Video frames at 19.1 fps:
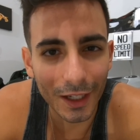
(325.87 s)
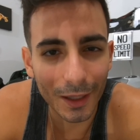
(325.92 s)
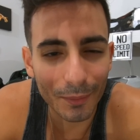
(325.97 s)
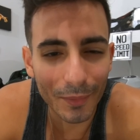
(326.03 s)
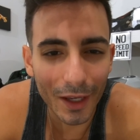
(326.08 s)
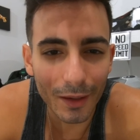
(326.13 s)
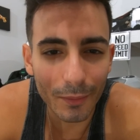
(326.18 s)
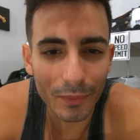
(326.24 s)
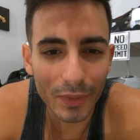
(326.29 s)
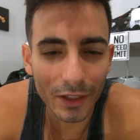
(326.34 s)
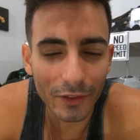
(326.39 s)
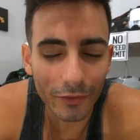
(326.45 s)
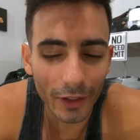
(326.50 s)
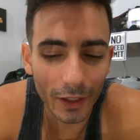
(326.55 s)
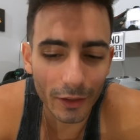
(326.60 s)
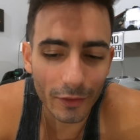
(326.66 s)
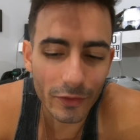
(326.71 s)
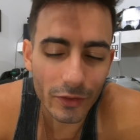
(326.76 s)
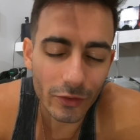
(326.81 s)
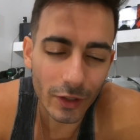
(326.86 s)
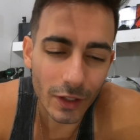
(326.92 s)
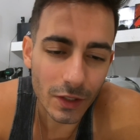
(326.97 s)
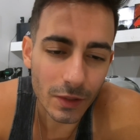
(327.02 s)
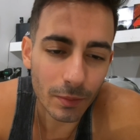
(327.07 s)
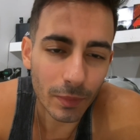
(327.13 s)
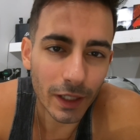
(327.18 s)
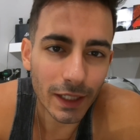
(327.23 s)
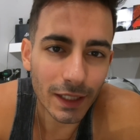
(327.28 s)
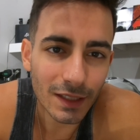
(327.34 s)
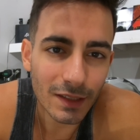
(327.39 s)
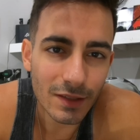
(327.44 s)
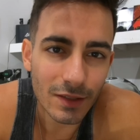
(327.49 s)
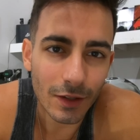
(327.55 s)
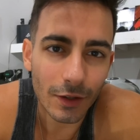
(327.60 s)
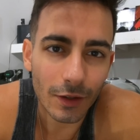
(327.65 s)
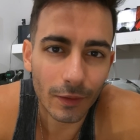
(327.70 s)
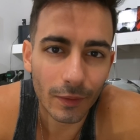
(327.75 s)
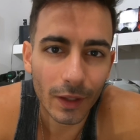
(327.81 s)
I'm not a big fan of stretched bikes,
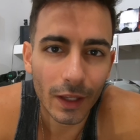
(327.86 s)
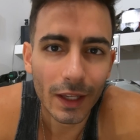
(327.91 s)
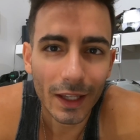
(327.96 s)
so